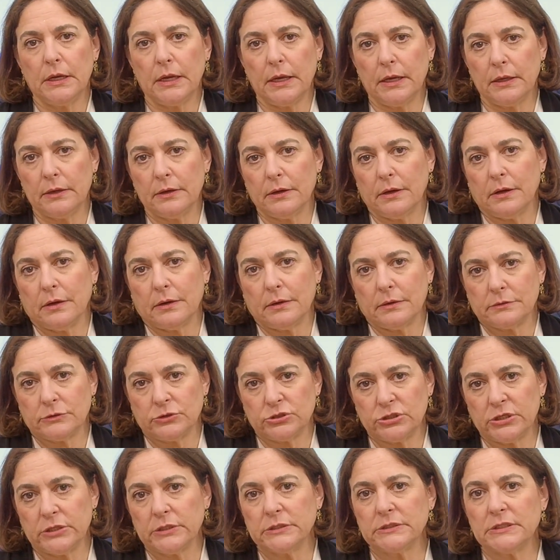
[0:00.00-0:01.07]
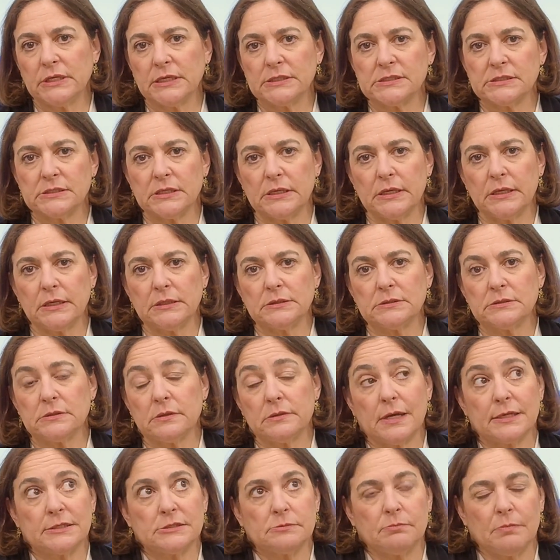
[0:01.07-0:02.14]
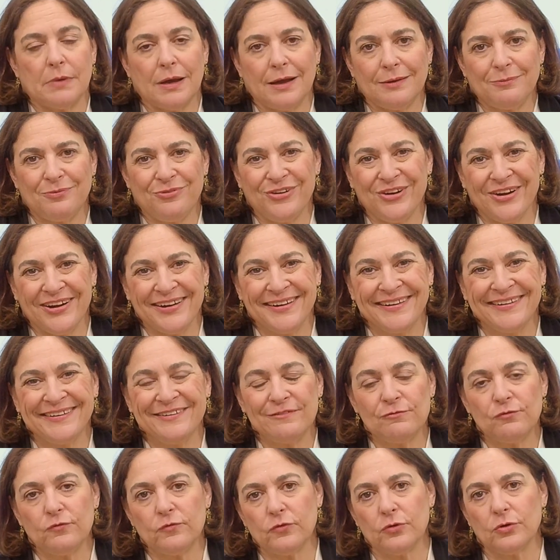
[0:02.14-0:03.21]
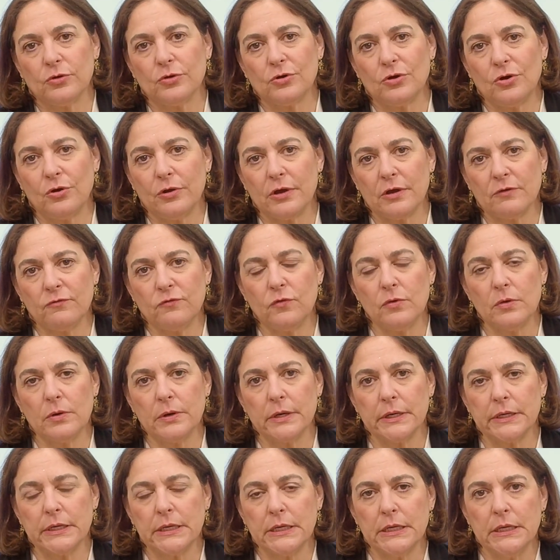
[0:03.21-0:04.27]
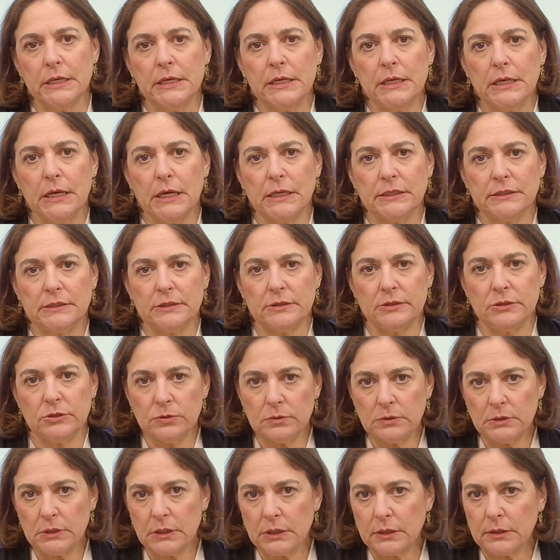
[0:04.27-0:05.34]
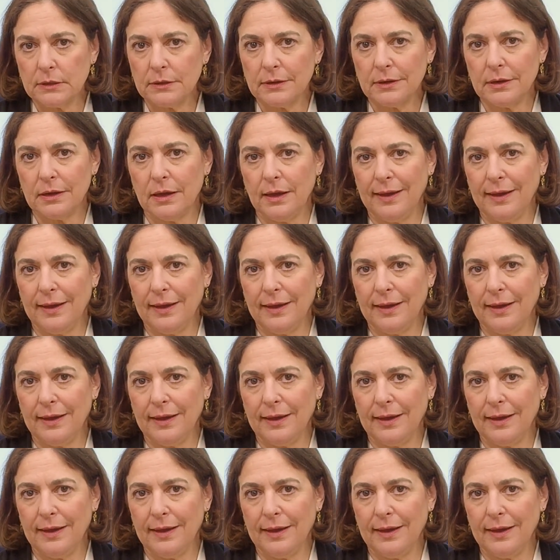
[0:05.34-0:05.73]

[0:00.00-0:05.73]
in our shared destiny. So that's my prayer for going forward into the new year.